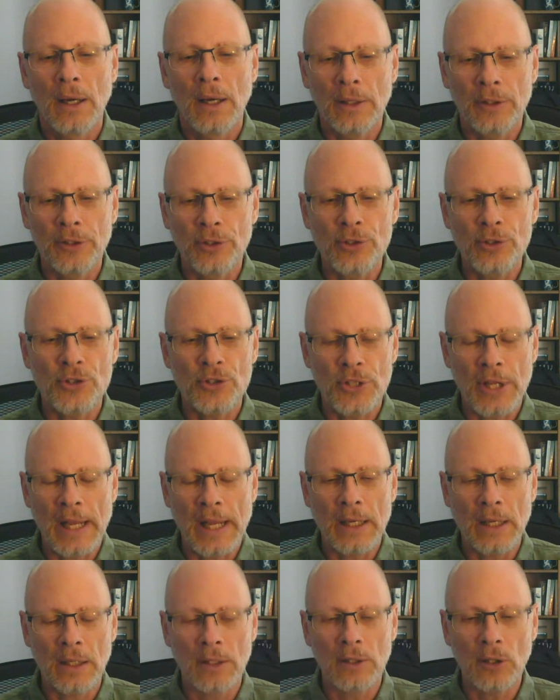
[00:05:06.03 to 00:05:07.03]

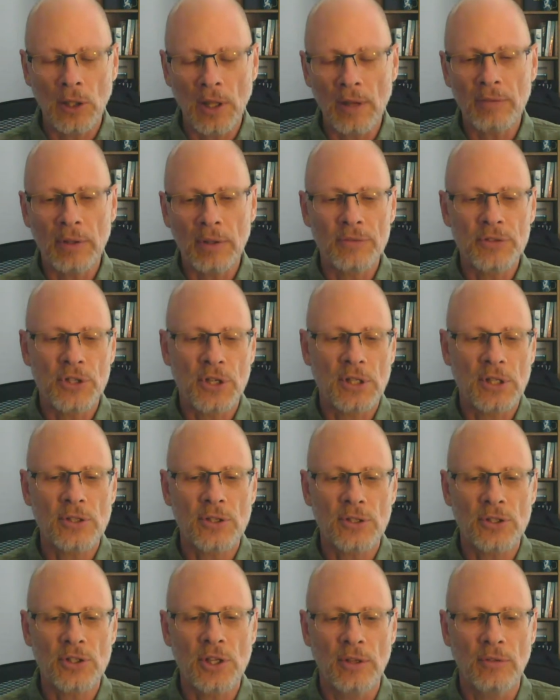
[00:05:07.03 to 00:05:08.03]
understanding the level of
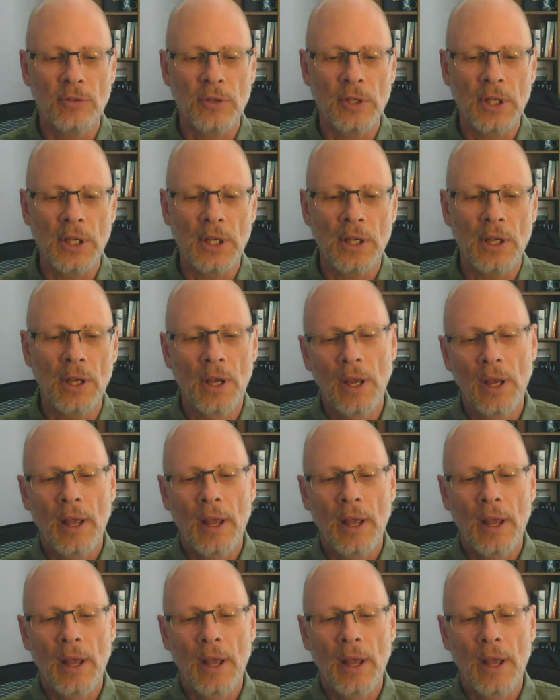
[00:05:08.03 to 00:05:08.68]
sensitivity,